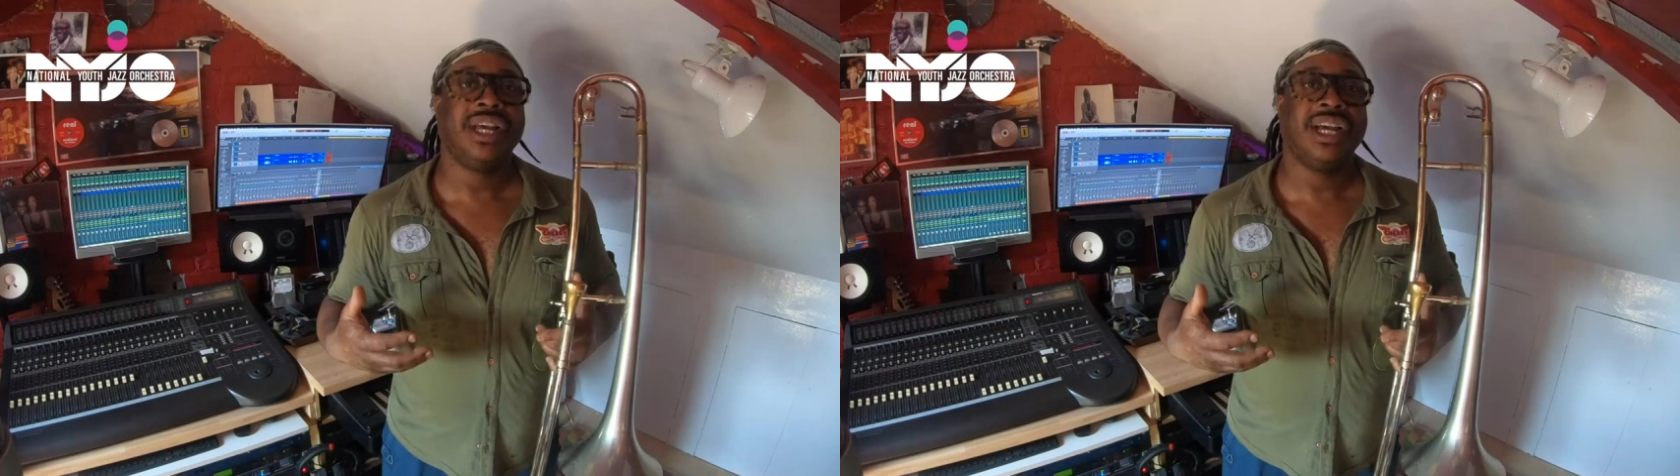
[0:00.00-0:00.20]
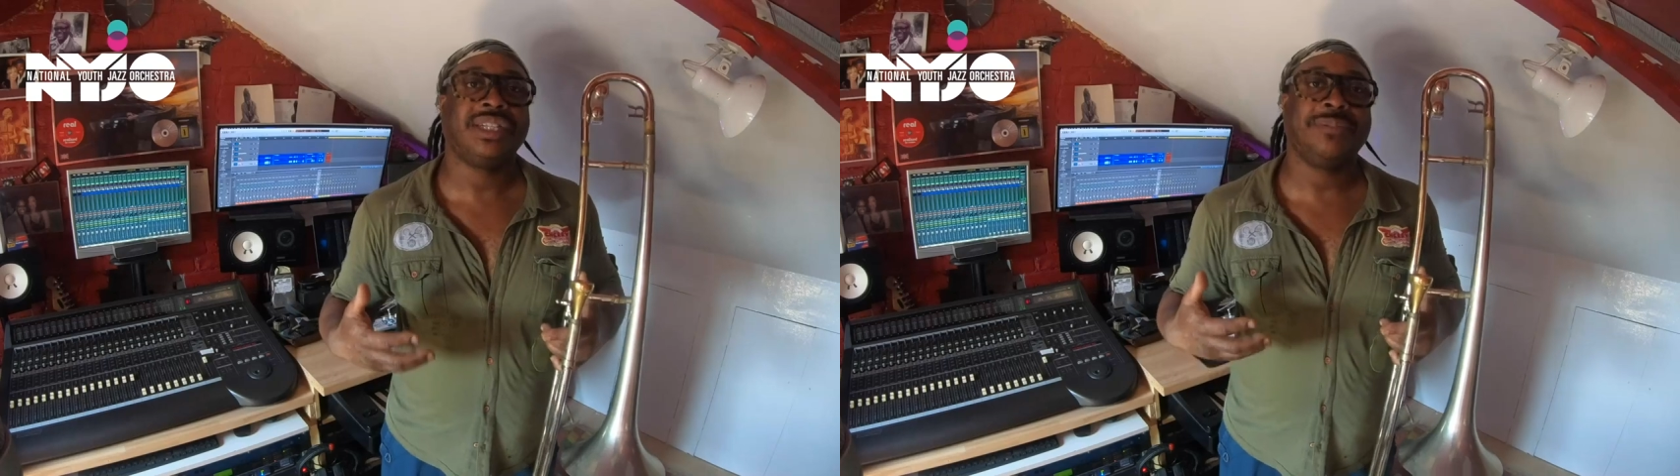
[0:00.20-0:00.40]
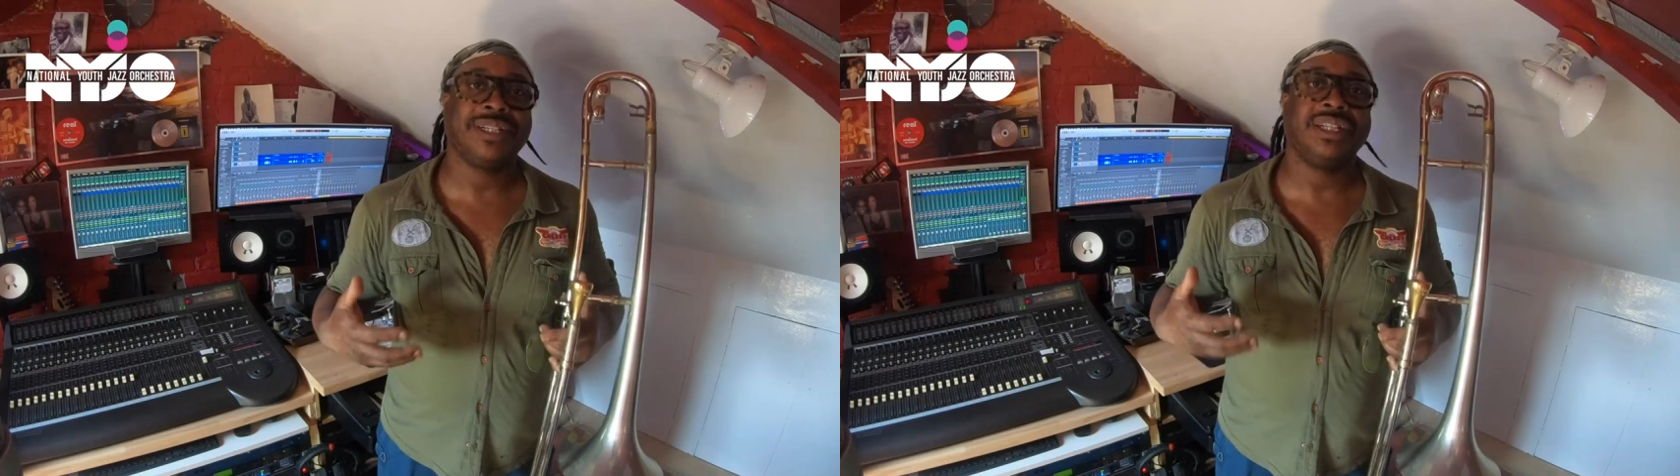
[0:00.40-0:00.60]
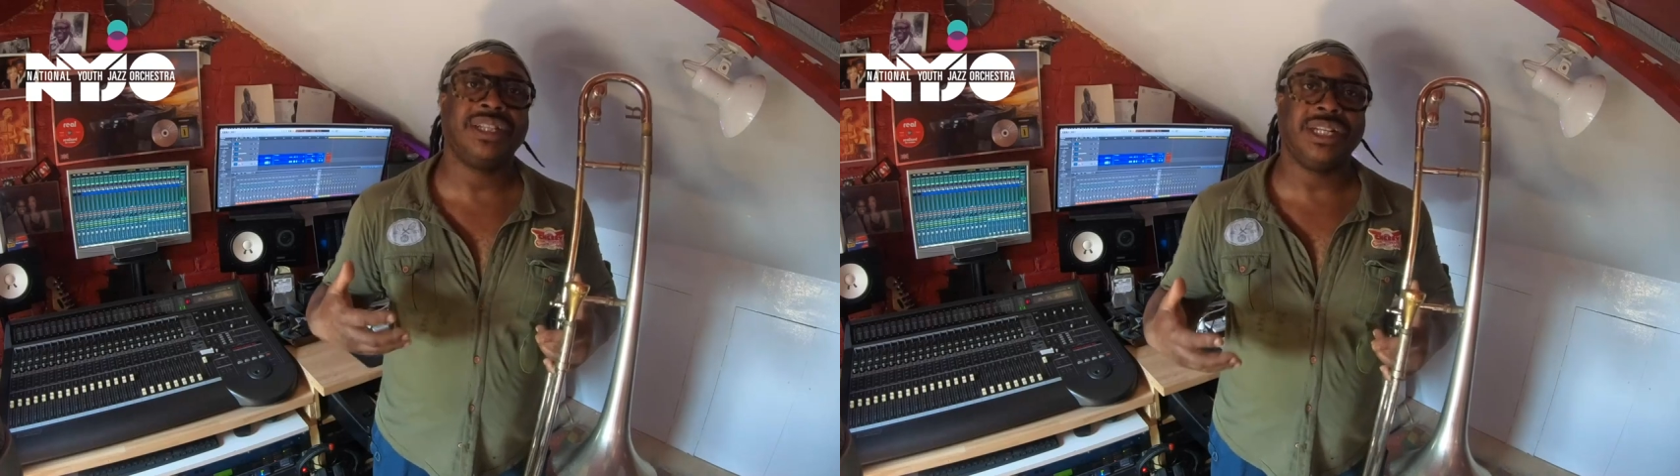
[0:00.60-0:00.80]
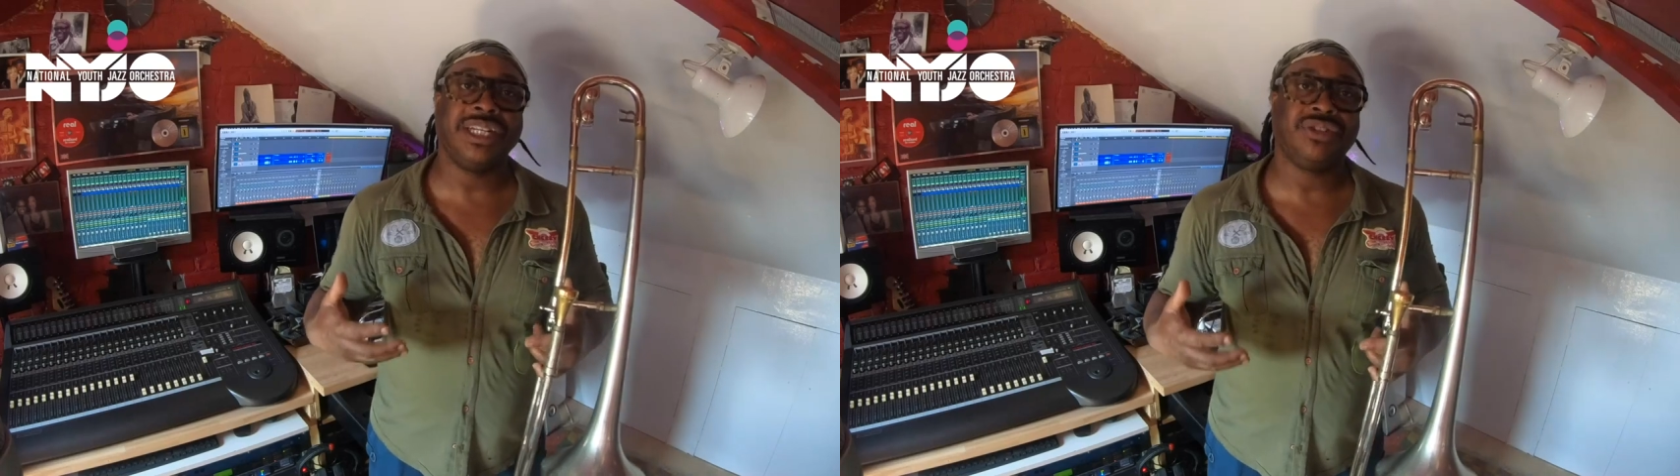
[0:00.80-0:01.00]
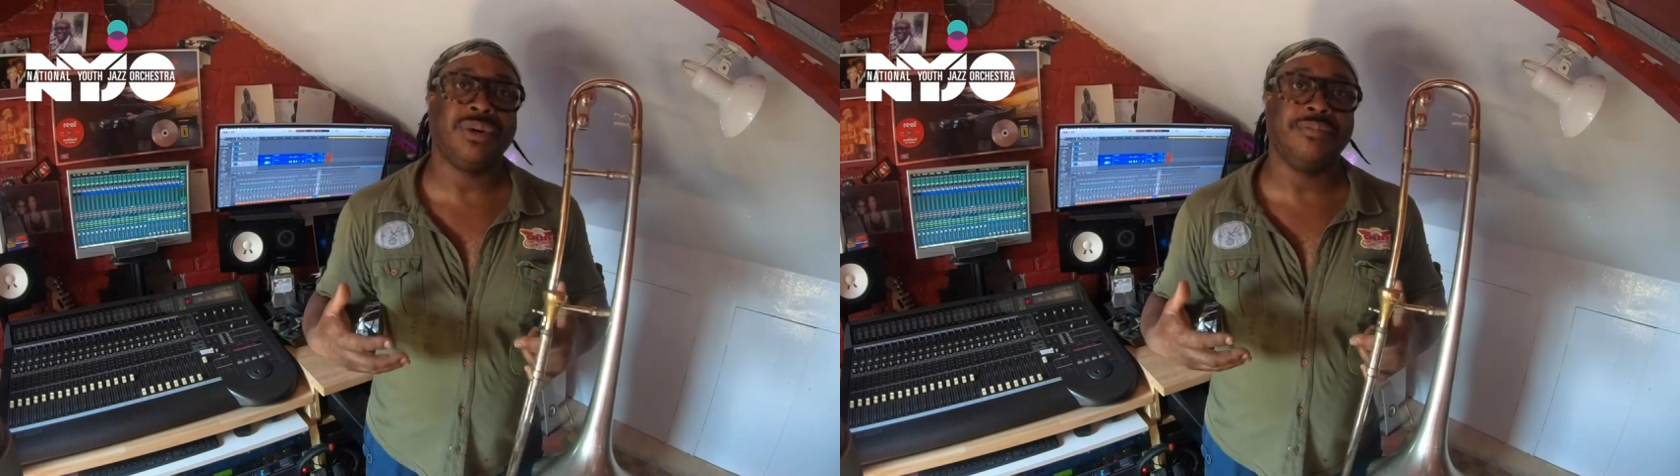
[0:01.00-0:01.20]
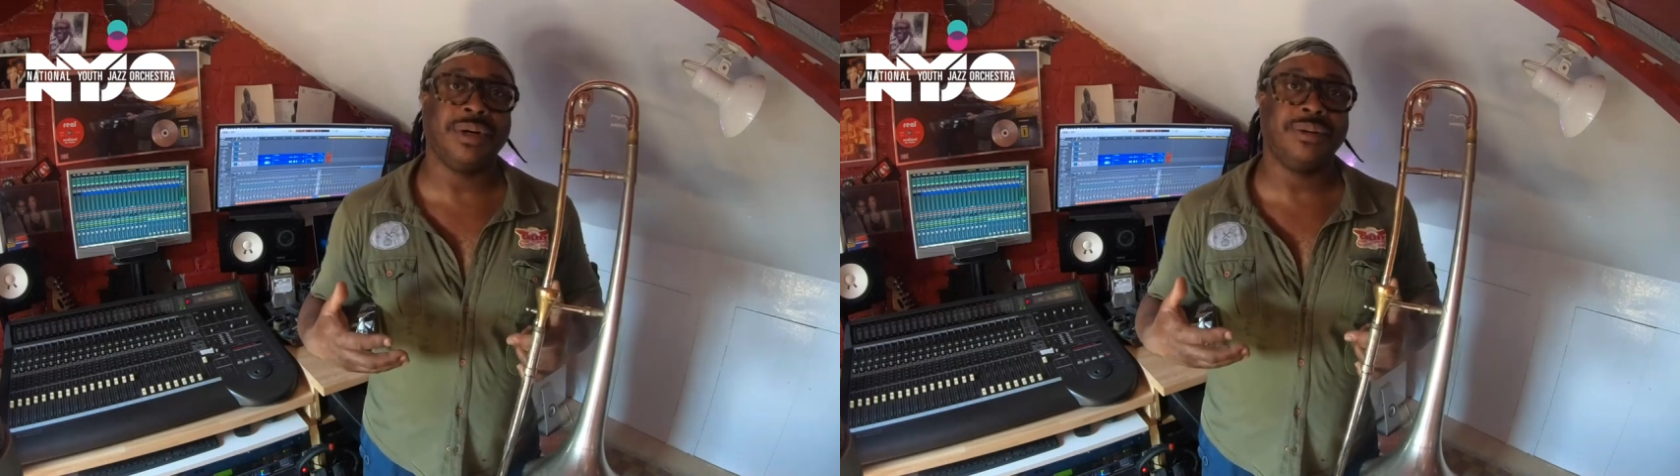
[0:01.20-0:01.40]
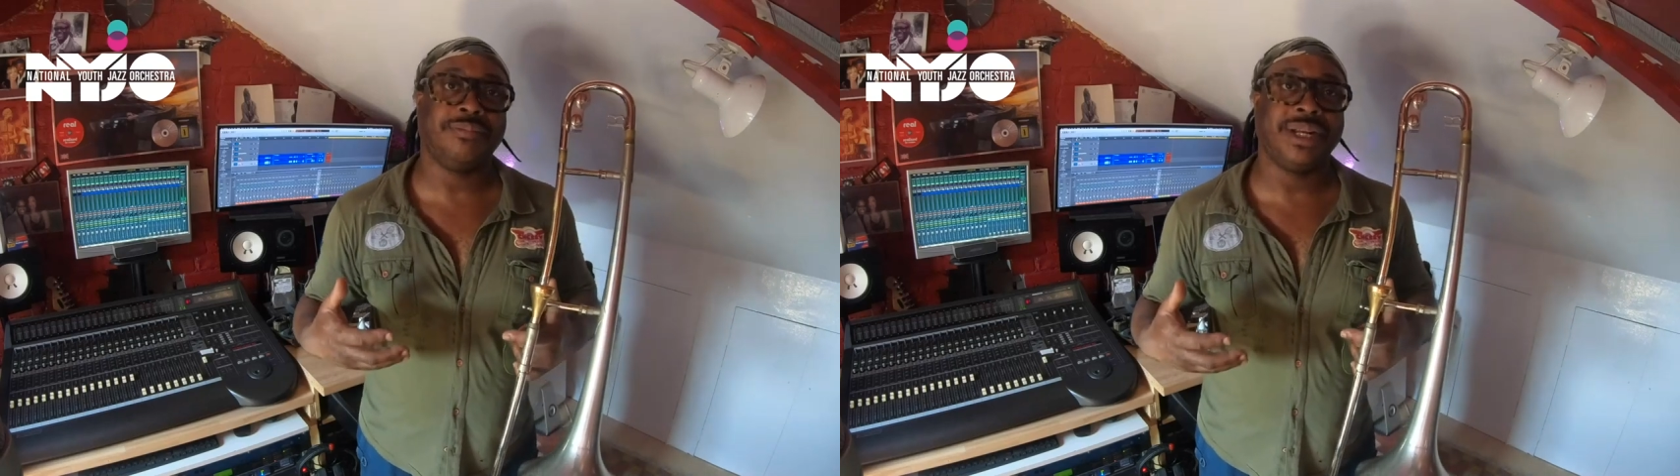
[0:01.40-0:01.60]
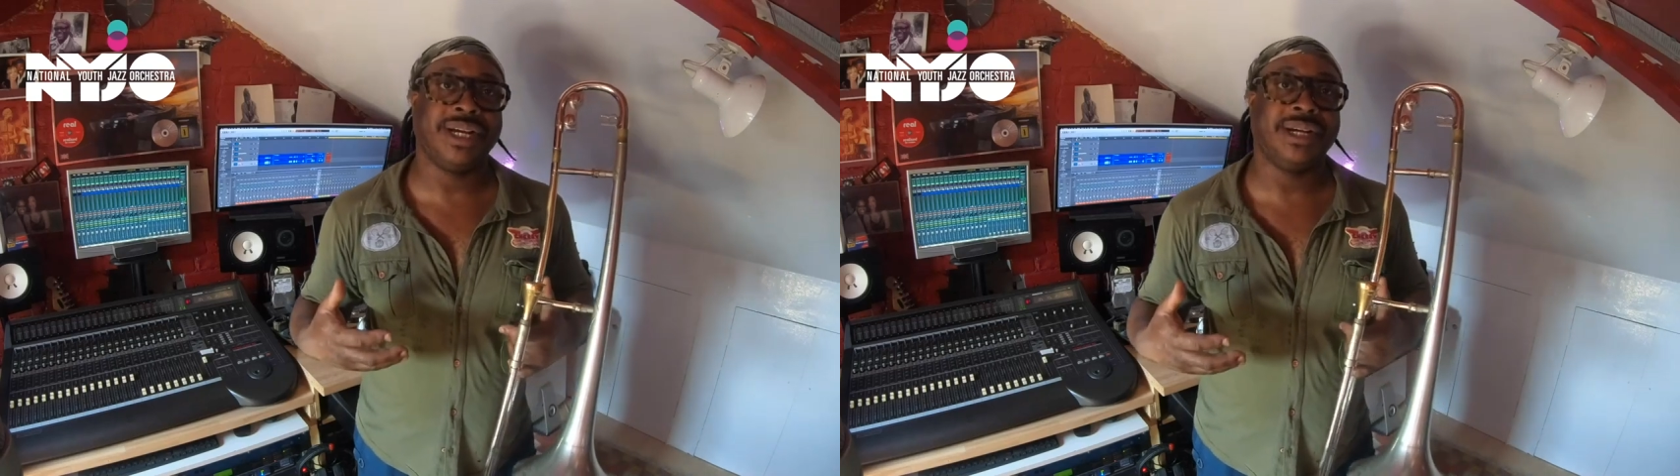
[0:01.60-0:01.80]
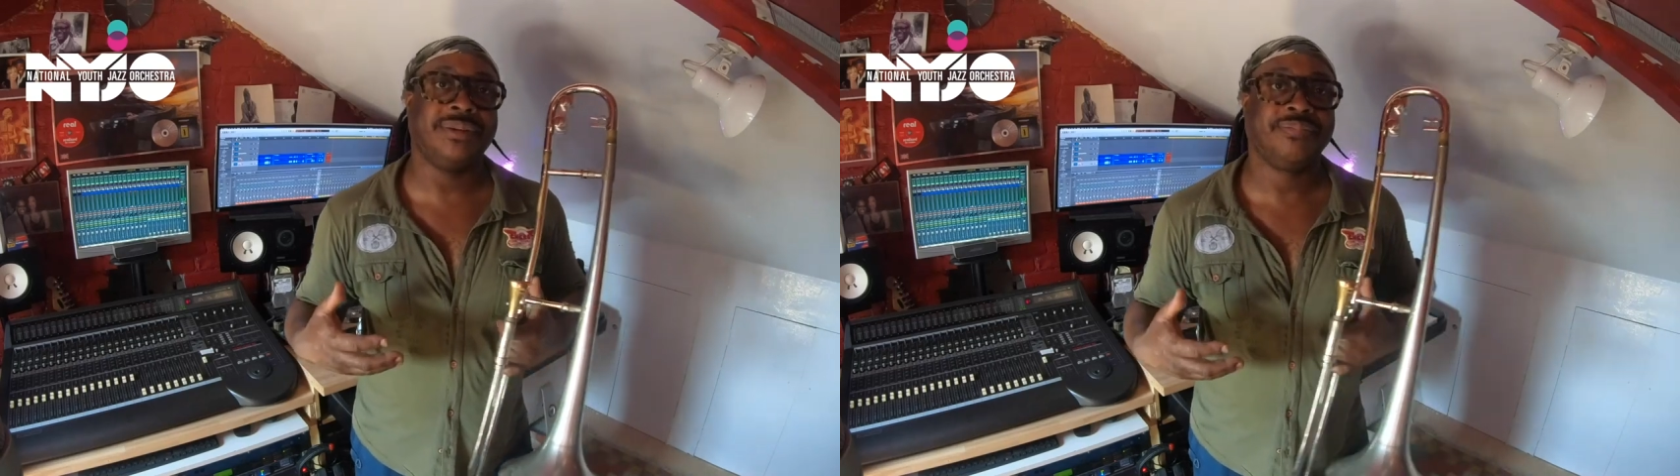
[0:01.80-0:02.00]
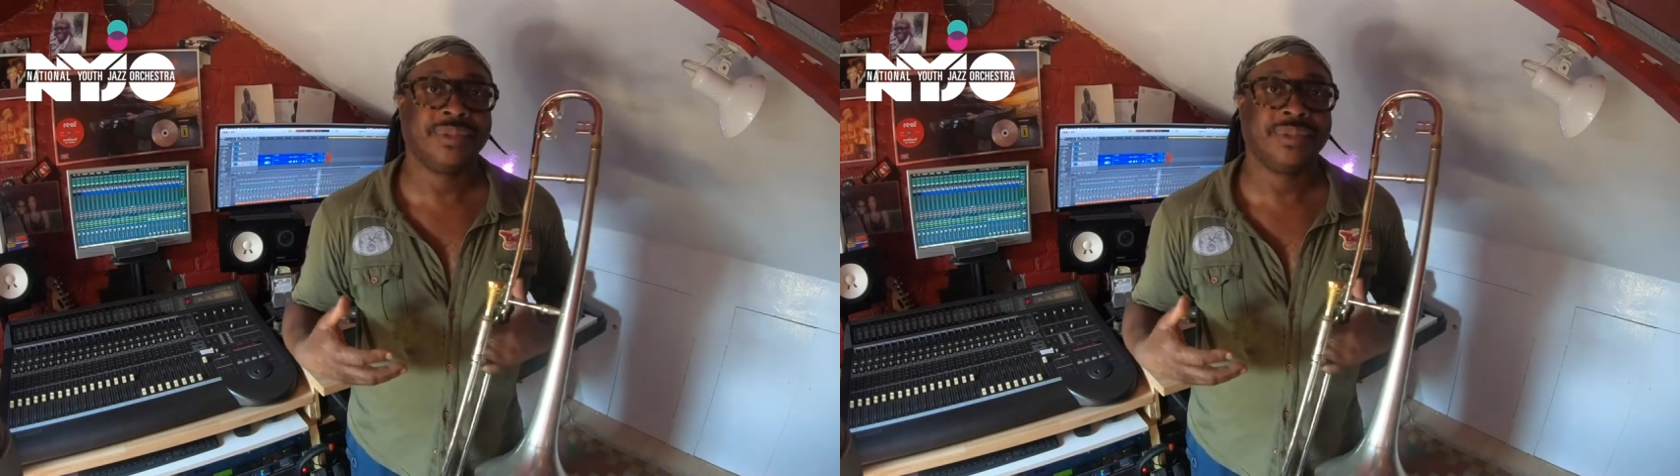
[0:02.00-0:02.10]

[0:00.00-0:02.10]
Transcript: especially the lead trombone player,